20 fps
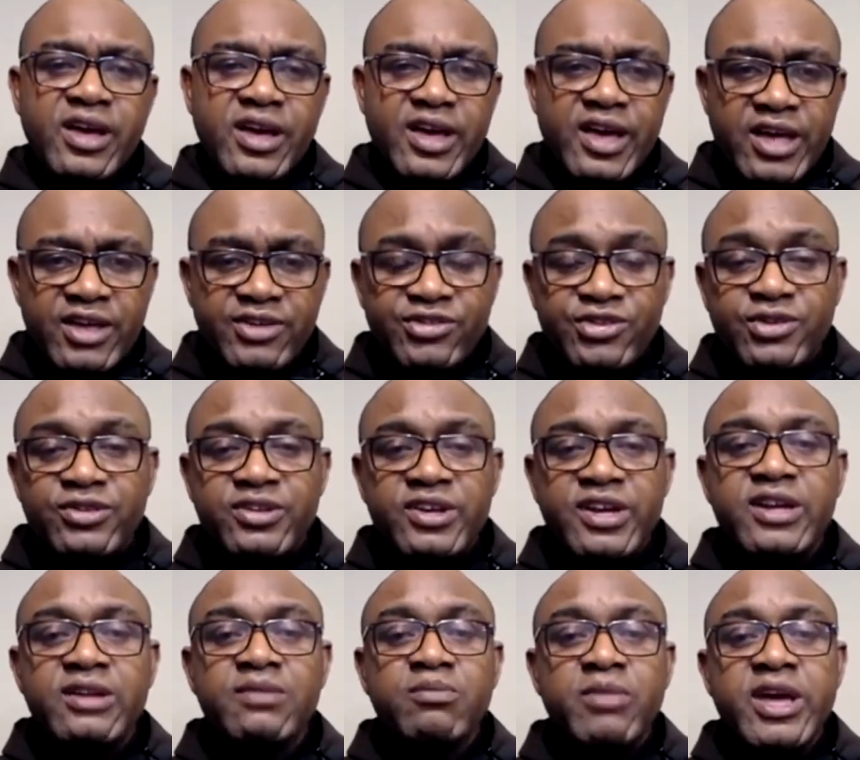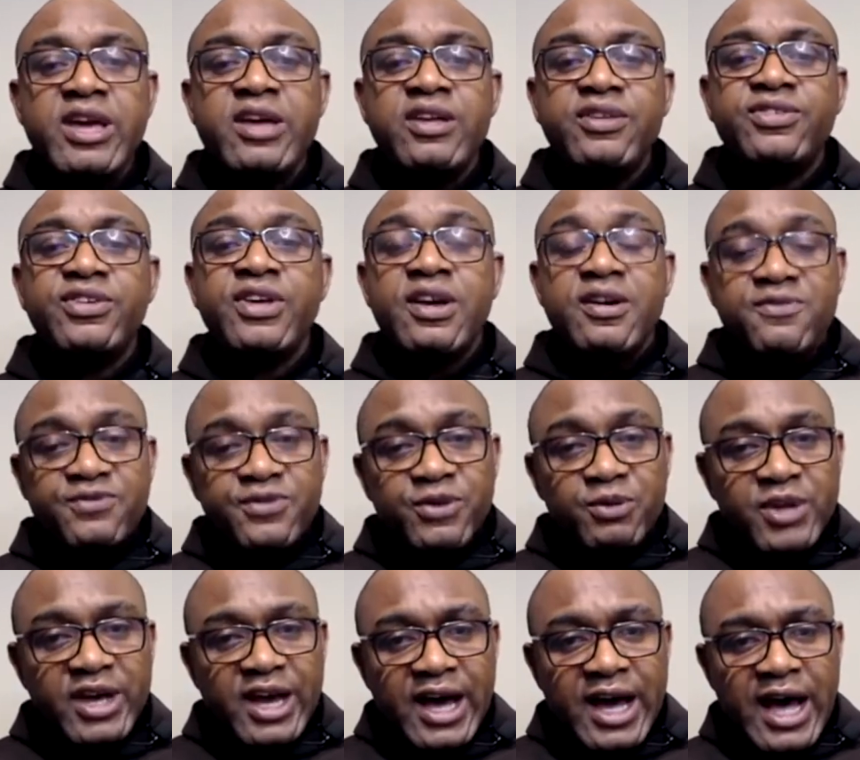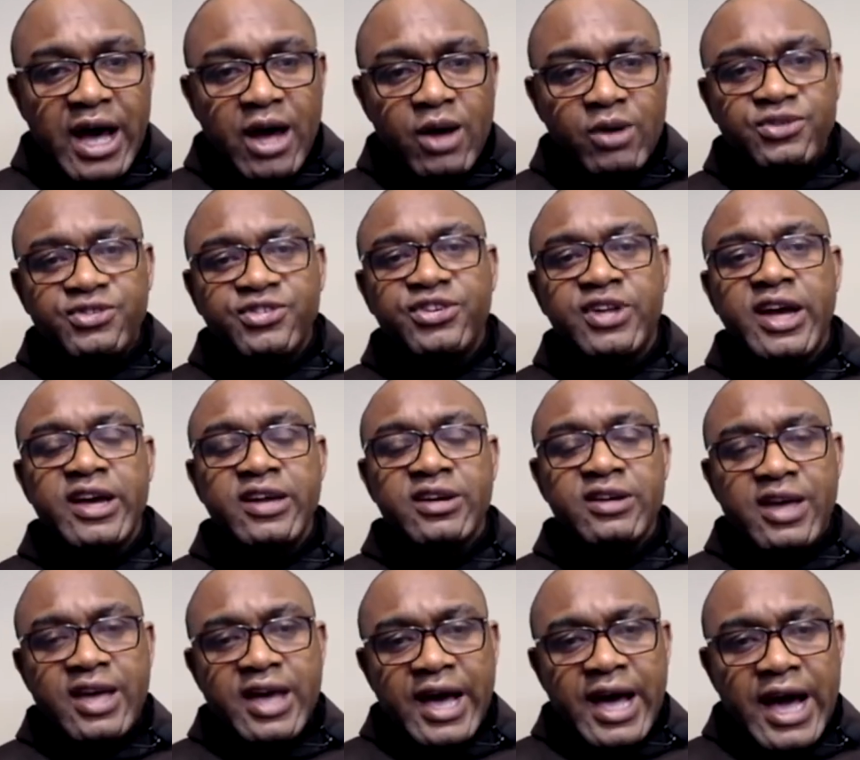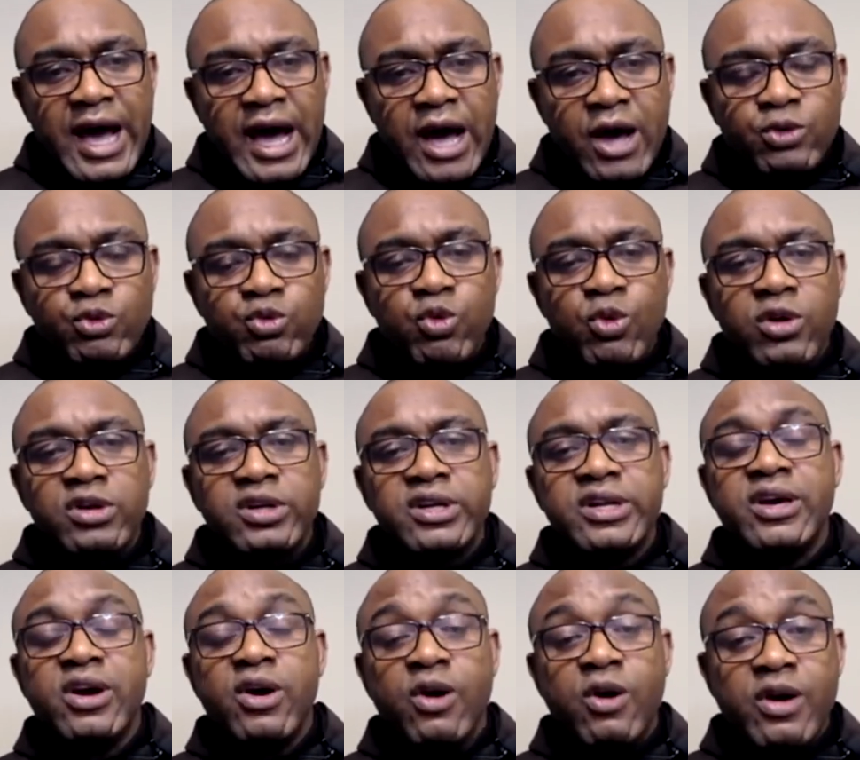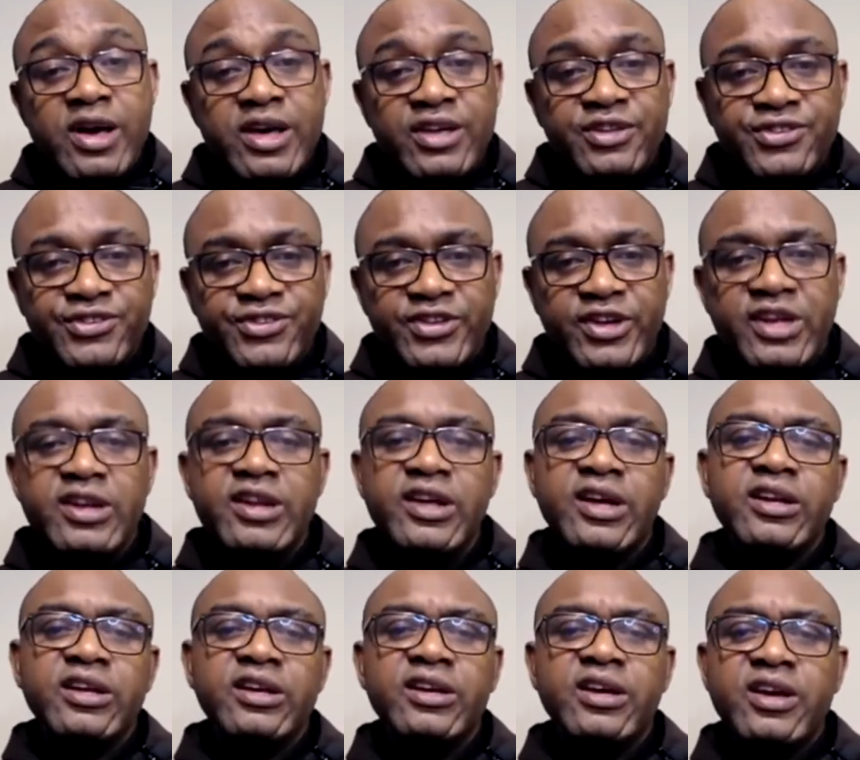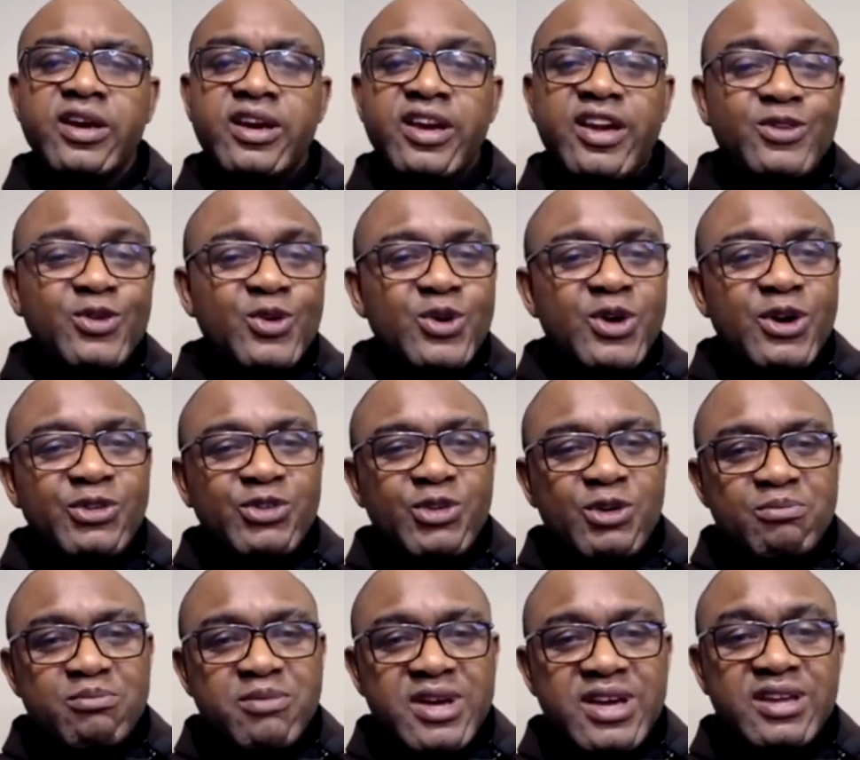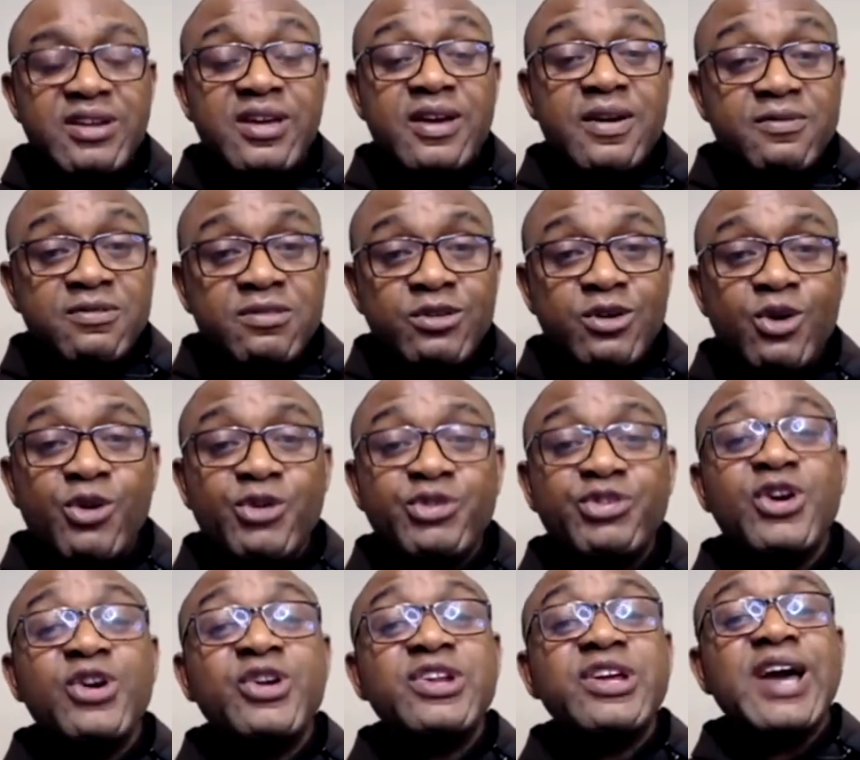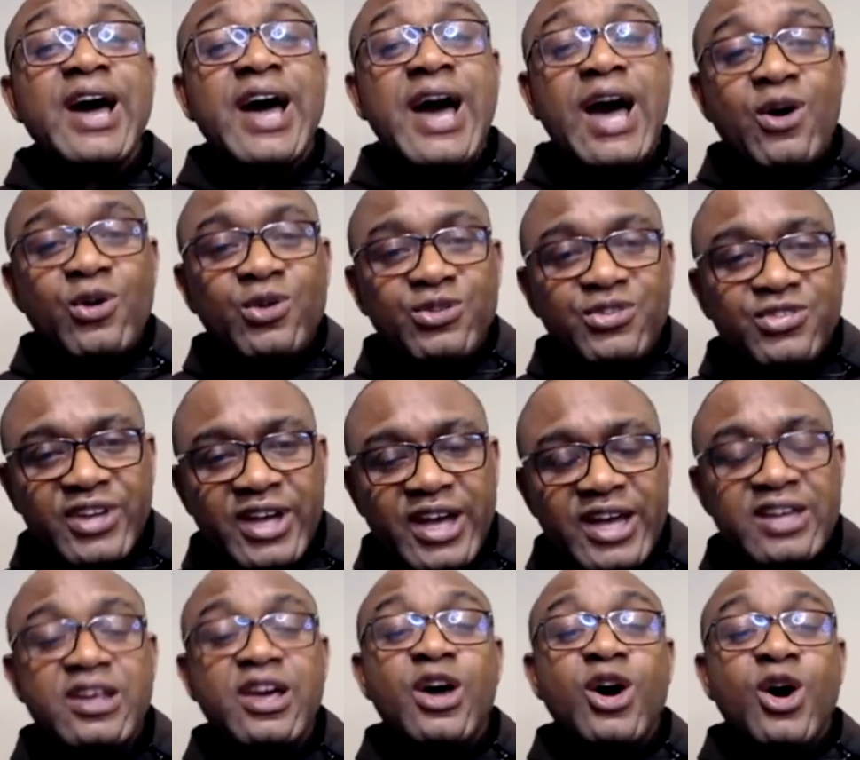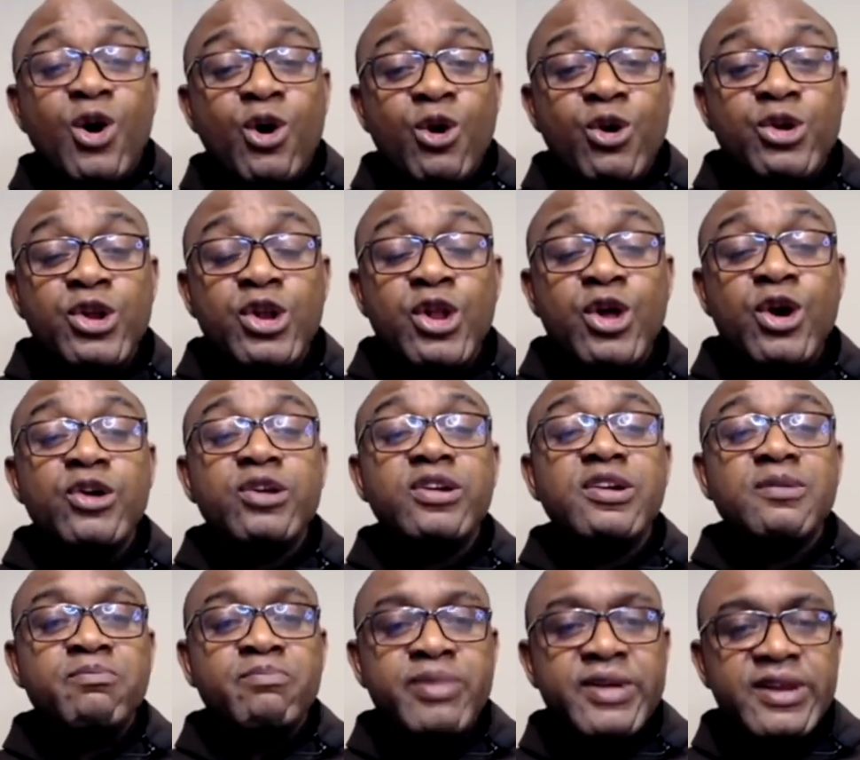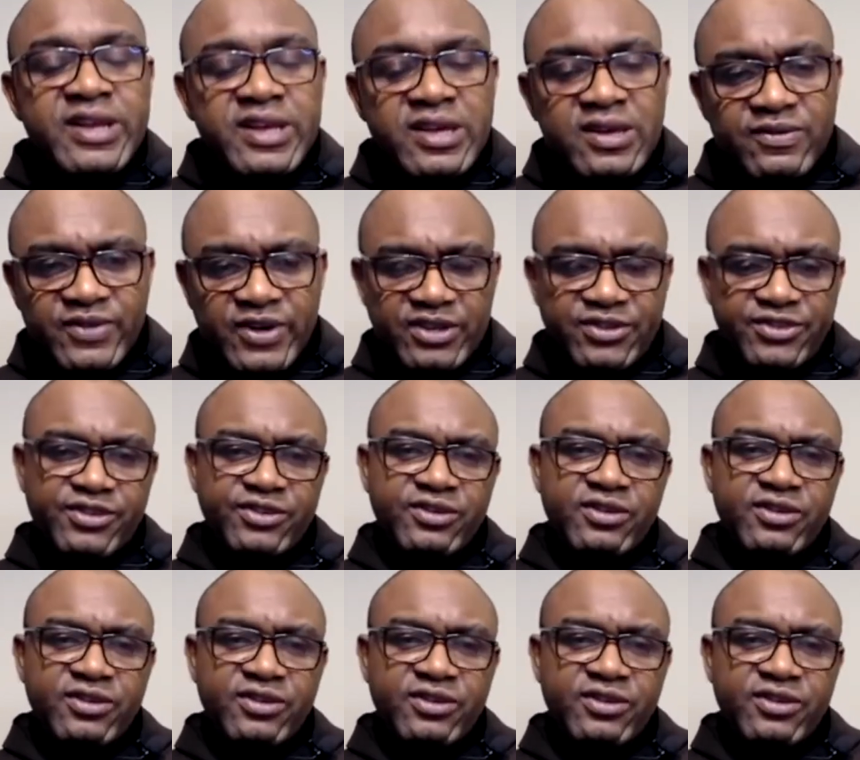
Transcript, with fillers: Exoten means from the outside, outwardly or externally, it could also mean those on the outside or non believers.